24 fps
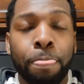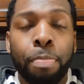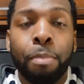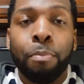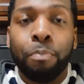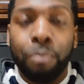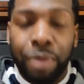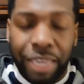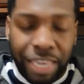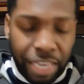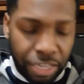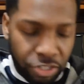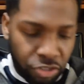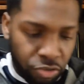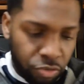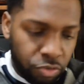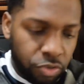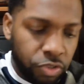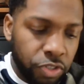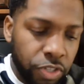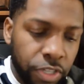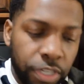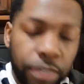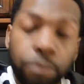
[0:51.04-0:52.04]
Because you
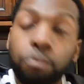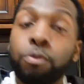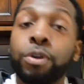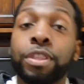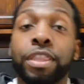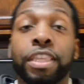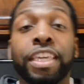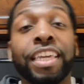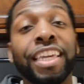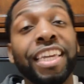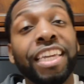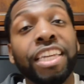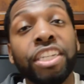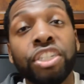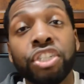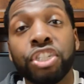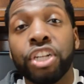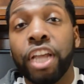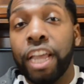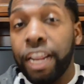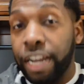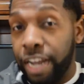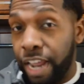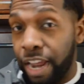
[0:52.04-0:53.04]
see, with
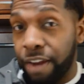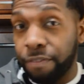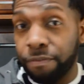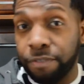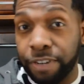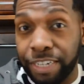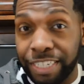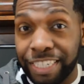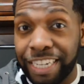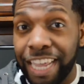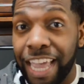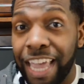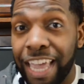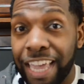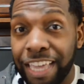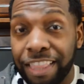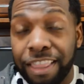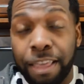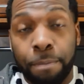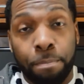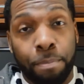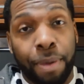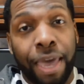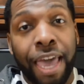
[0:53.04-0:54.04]
each and every day
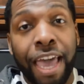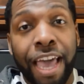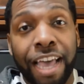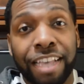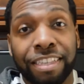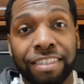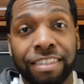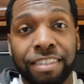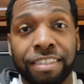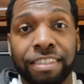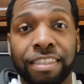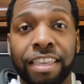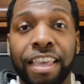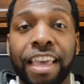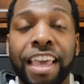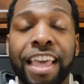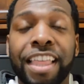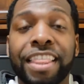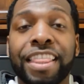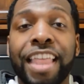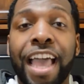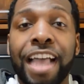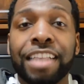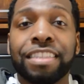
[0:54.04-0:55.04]
that passes,
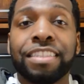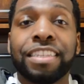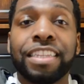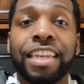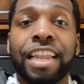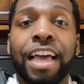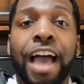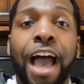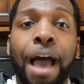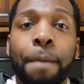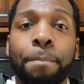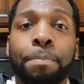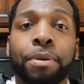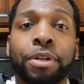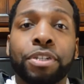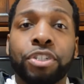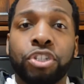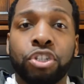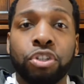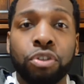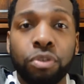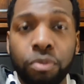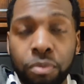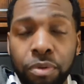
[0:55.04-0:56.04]
that's an
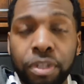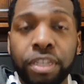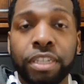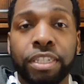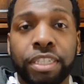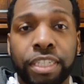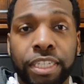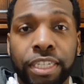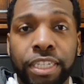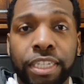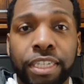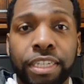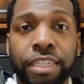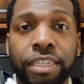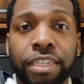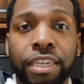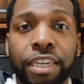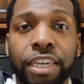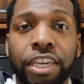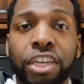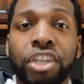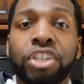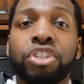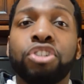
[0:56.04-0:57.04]
opportunity
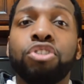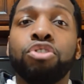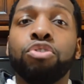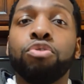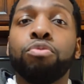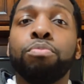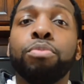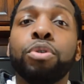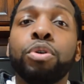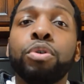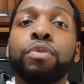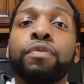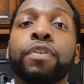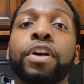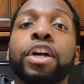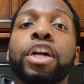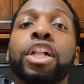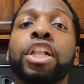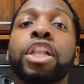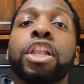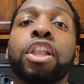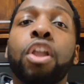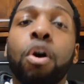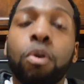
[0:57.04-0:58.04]
to move
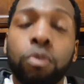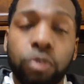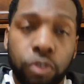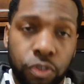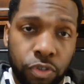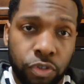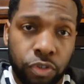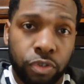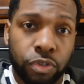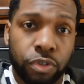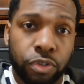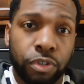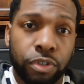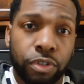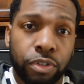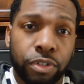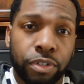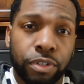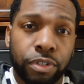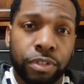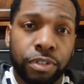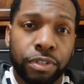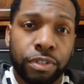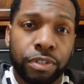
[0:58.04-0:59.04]
closer
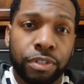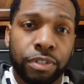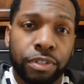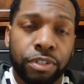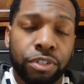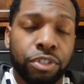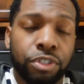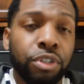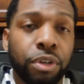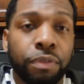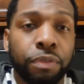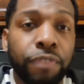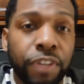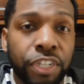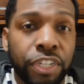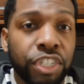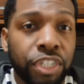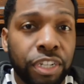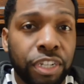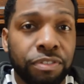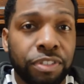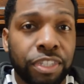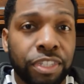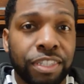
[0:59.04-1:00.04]
to your
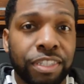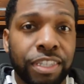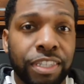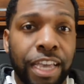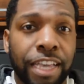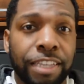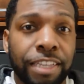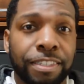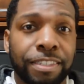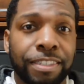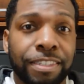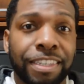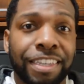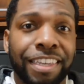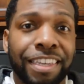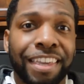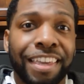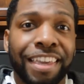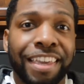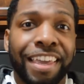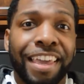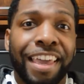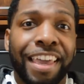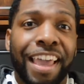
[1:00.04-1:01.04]
vision of success.
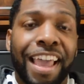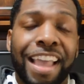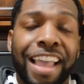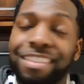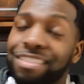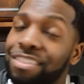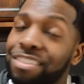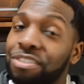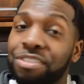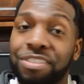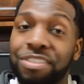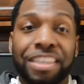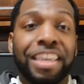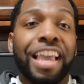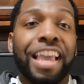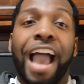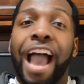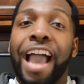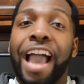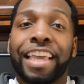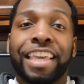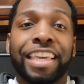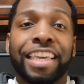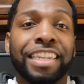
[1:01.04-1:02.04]
And you see,
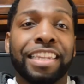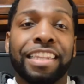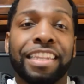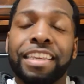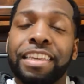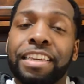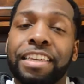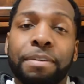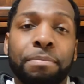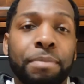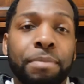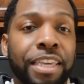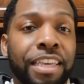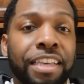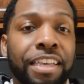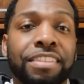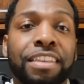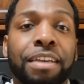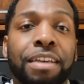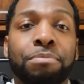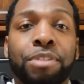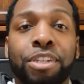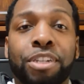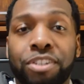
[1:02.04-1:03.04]
I can,
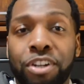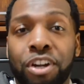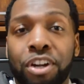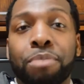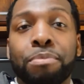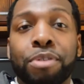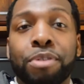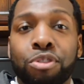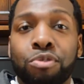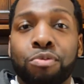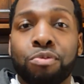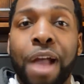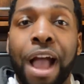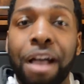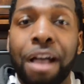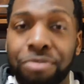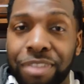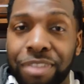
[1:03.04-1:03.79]
because I'm determined throughout the